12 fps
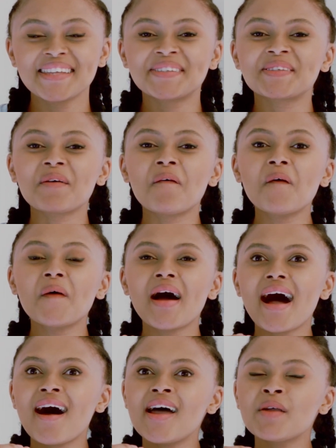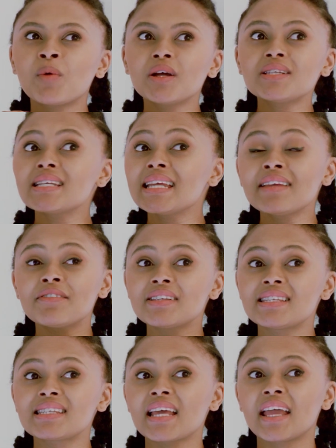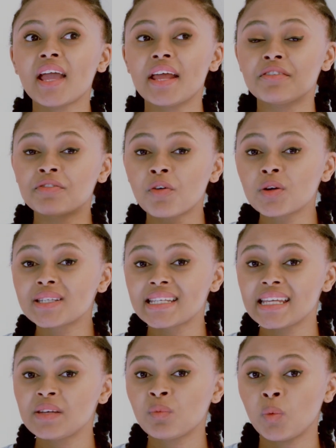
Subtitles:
So I want to even say at 14